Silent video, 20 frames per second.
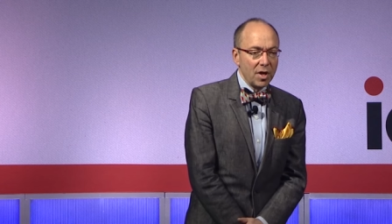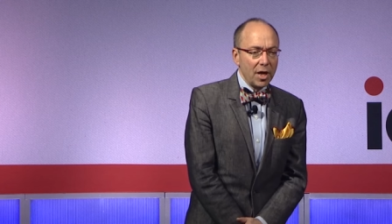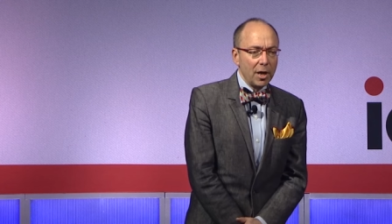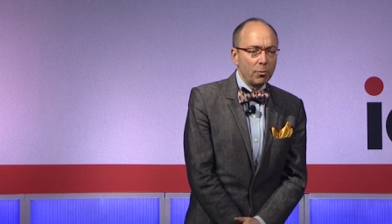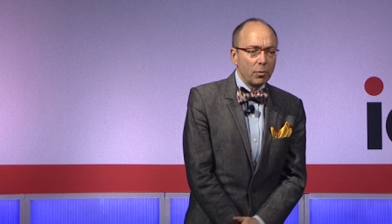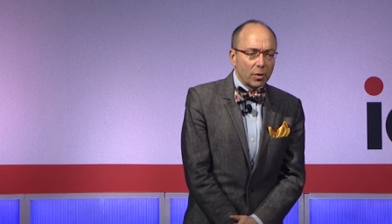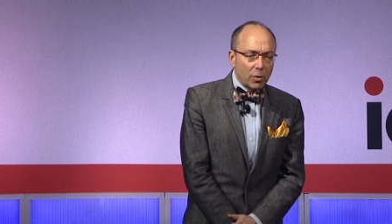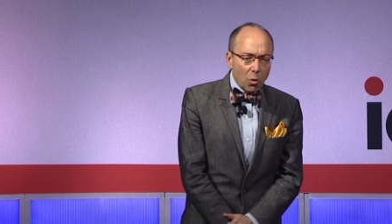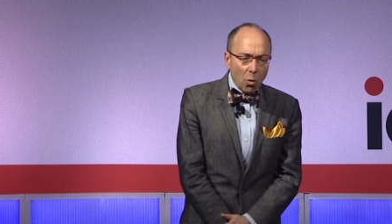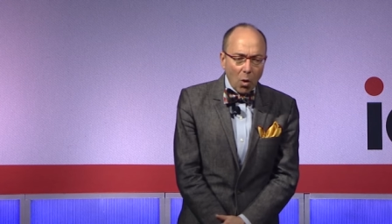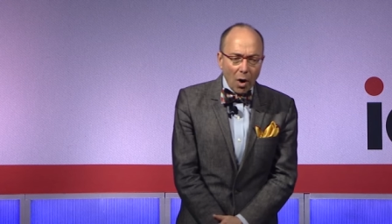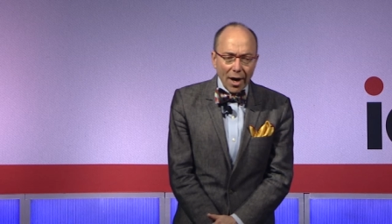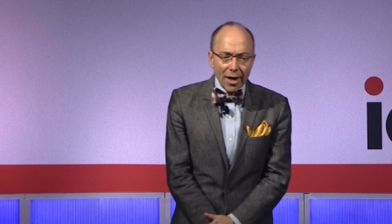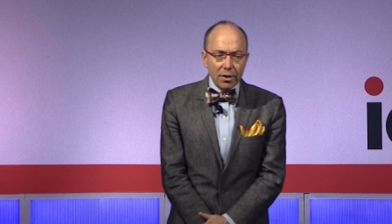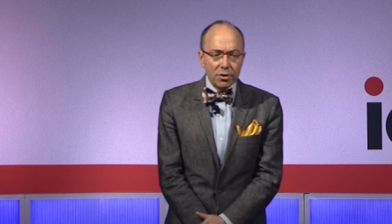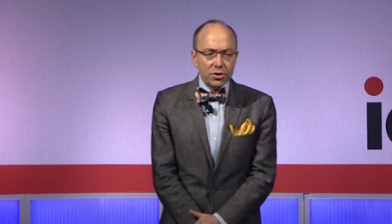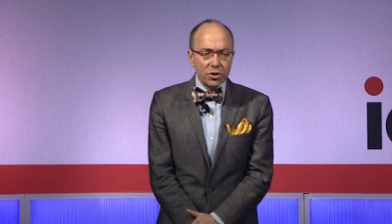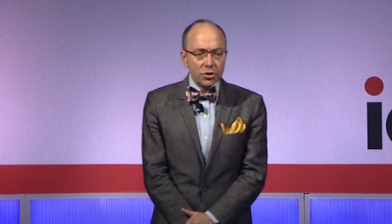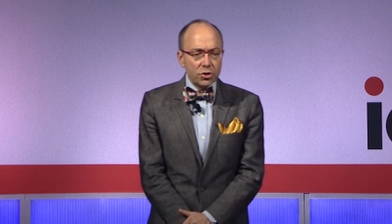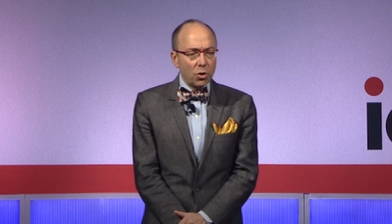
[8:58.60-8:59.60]
it
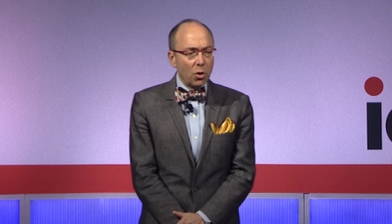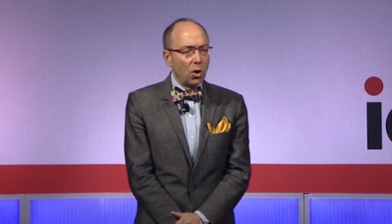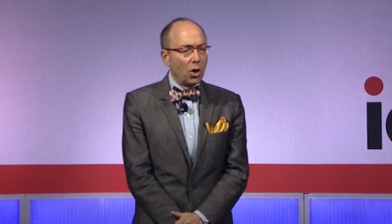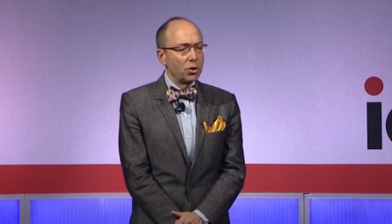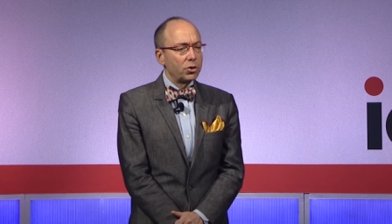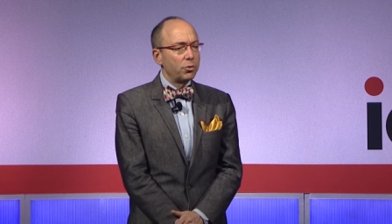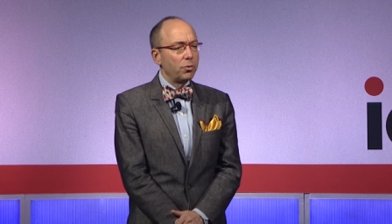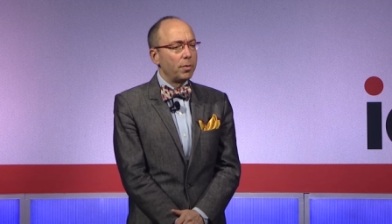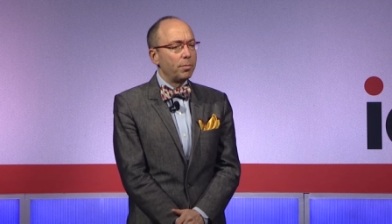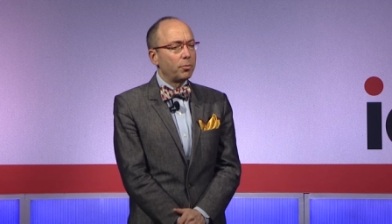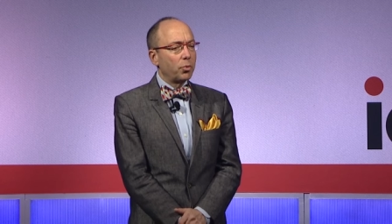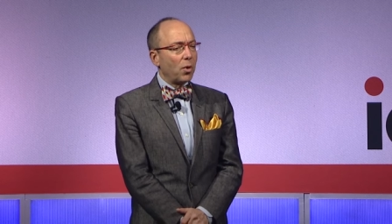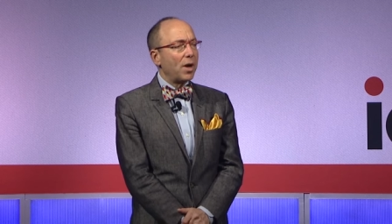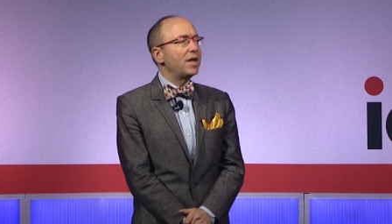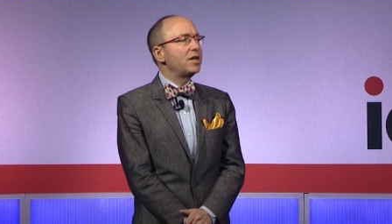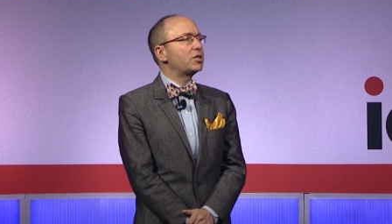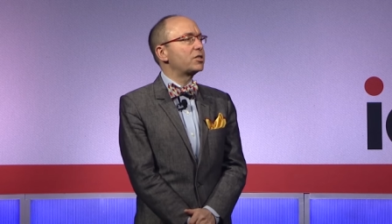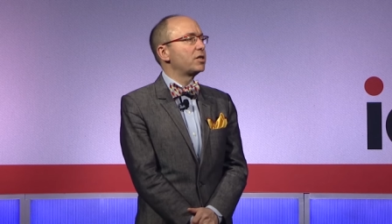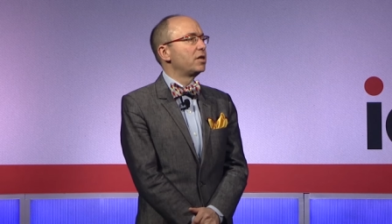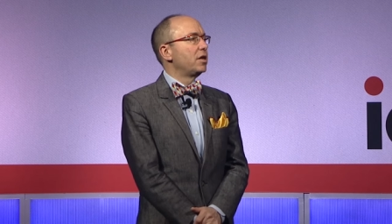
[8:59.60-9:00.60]
requires us all to
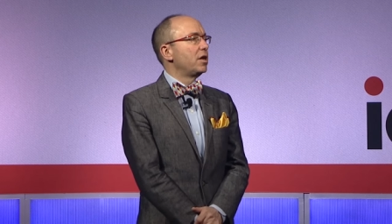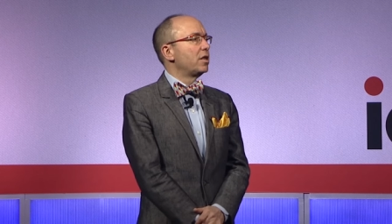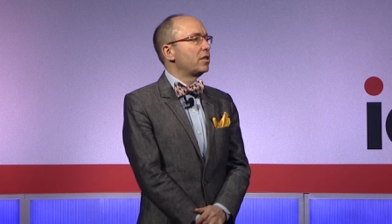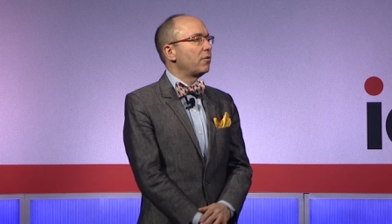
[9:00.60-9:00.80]
embrace